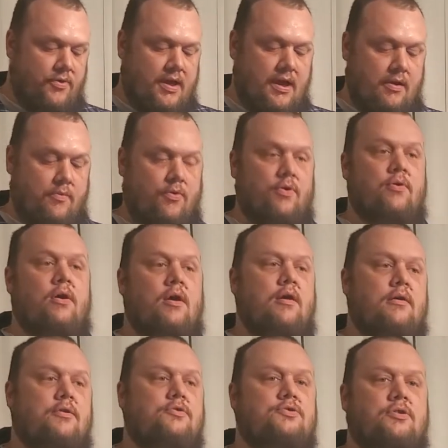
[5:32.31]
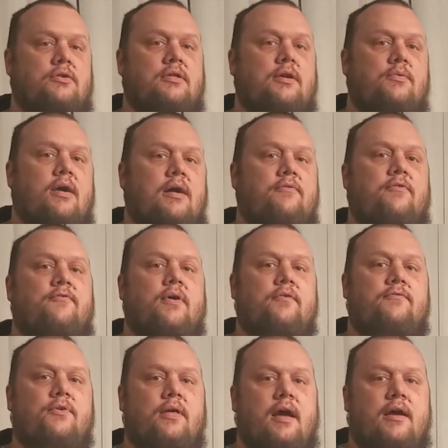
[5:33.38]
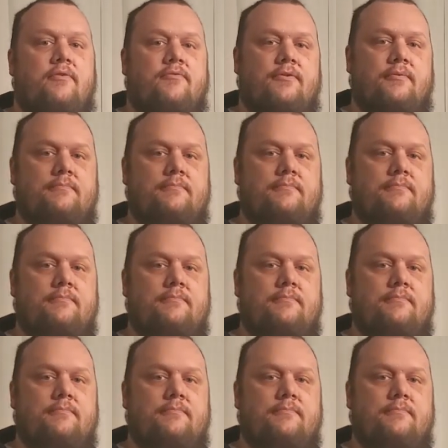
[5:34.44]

animal, you surely will have a friend for life.